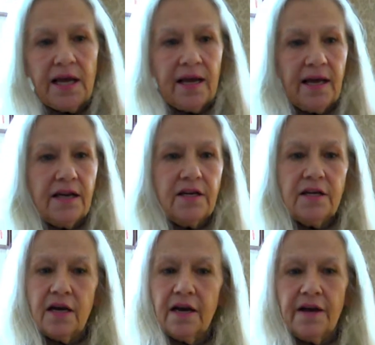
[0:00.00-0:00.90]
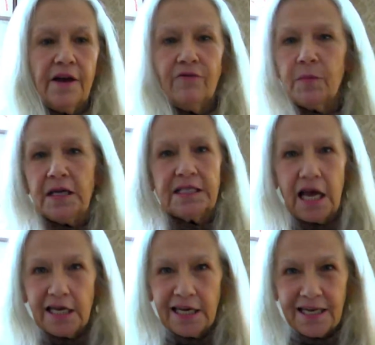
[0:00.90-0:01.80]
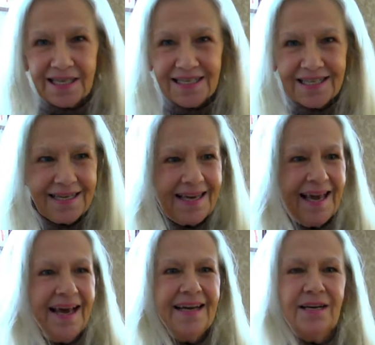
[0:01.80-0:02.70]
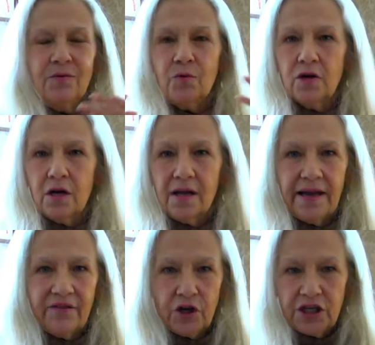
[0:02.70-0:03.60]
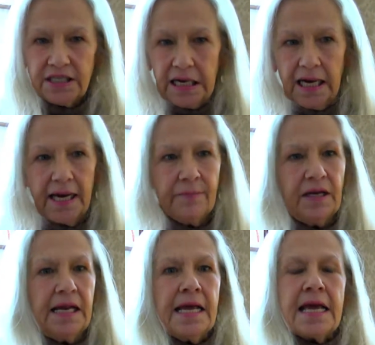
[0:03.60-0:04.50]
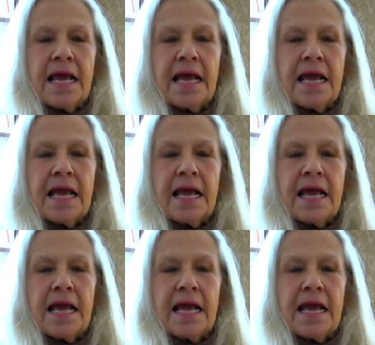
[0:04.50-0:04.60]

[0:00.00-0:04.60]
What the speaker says: and everybody's hugging and kissing again, and we're all having a good time.